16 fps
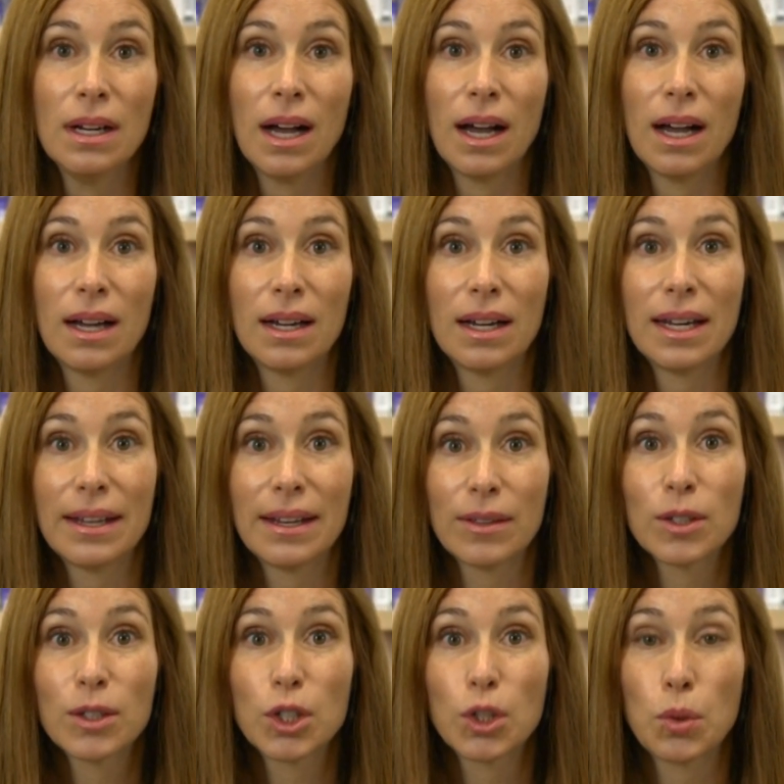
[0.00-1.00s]
Uh,
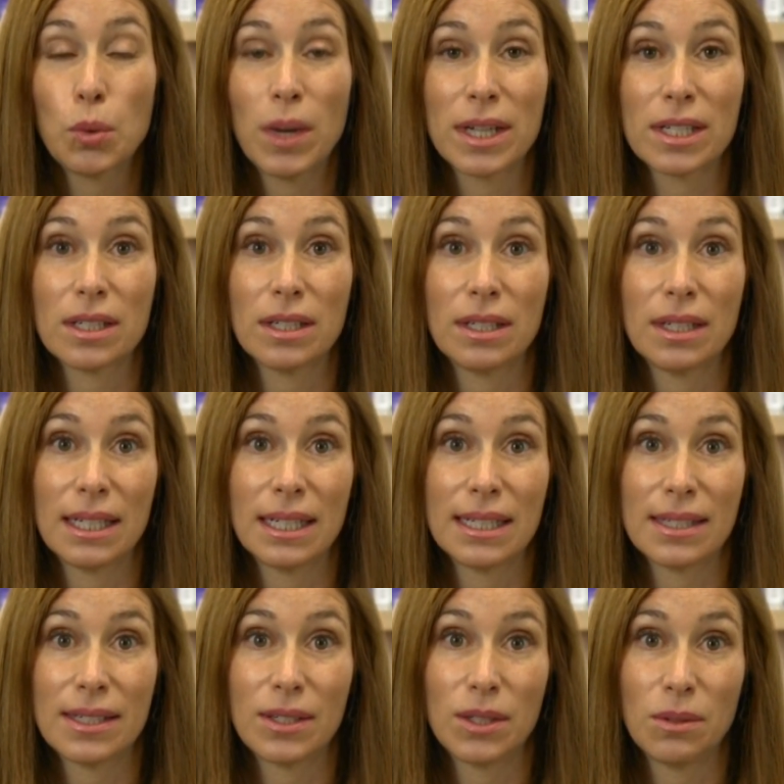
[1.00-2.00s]
another good question
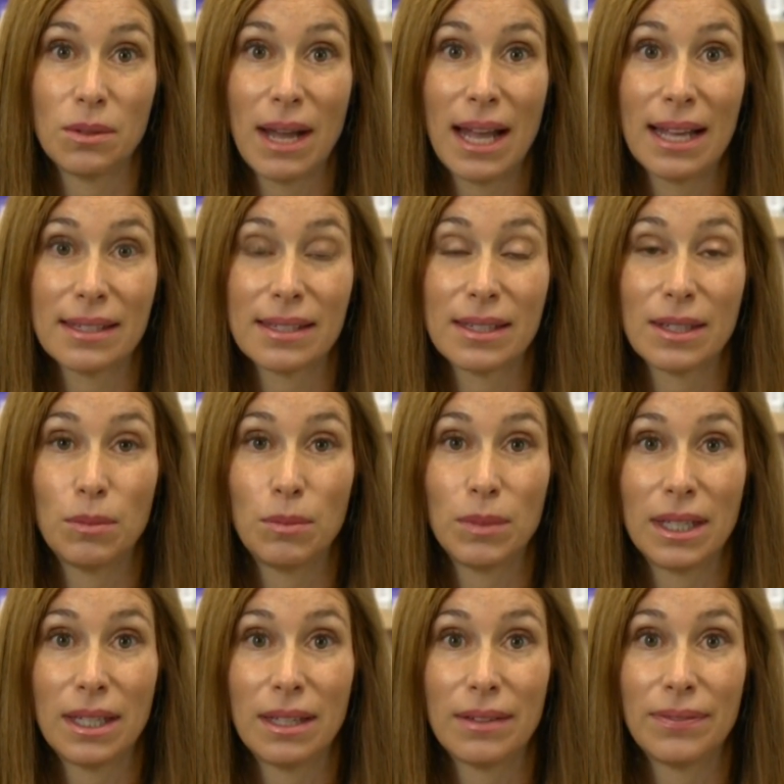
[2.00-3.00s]
is to ask them
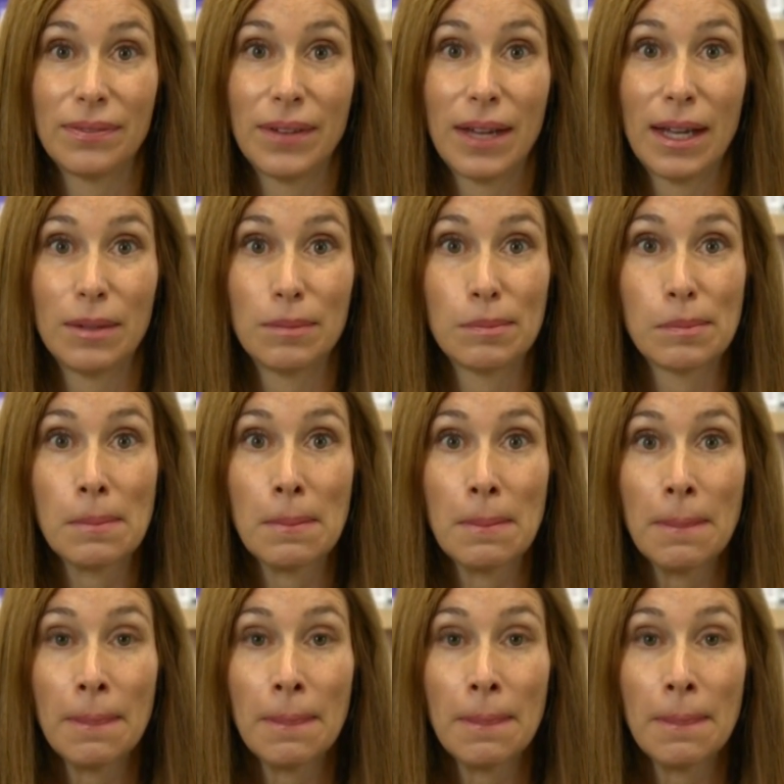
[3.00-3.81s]
if um,